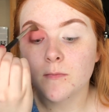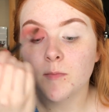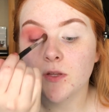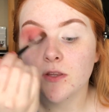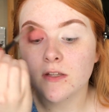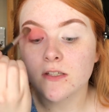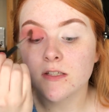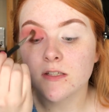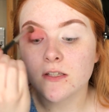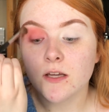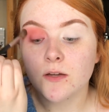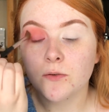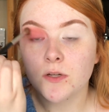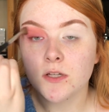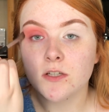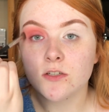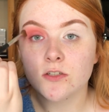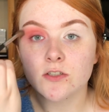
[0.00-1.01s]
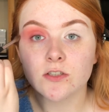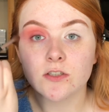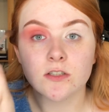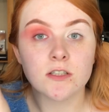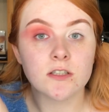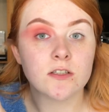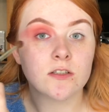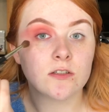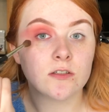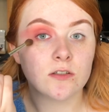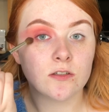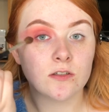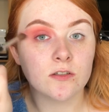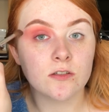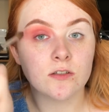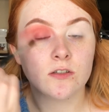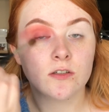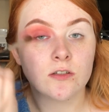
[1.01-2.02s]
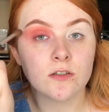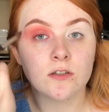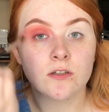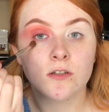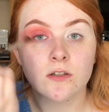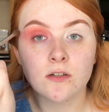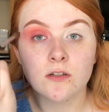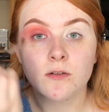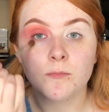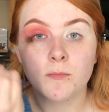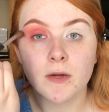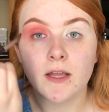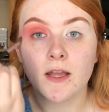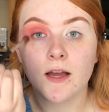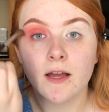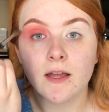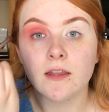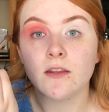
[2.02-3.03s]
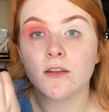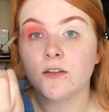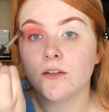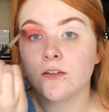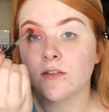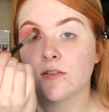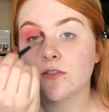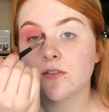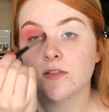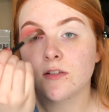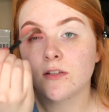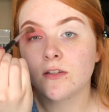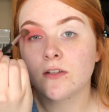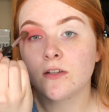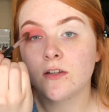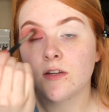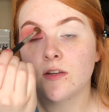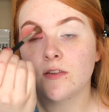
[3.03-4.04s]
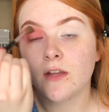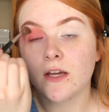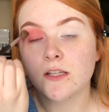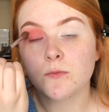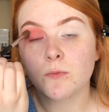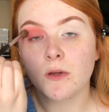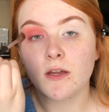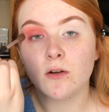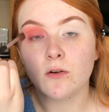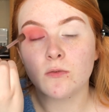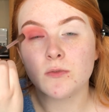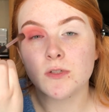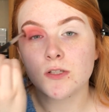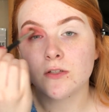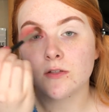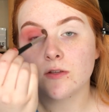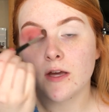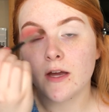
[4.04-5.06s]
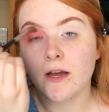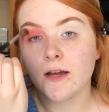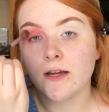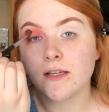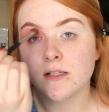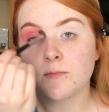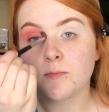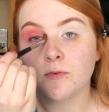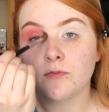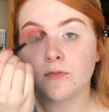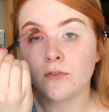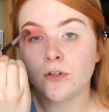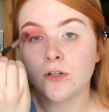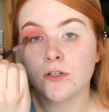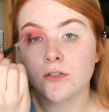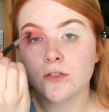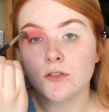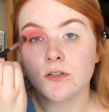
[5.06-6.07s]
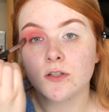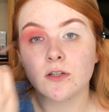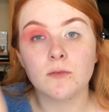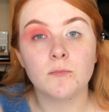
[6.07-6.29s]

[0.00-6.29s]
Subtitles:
But this is how I usually do my eye looks. That's why I always do the eyes before I do the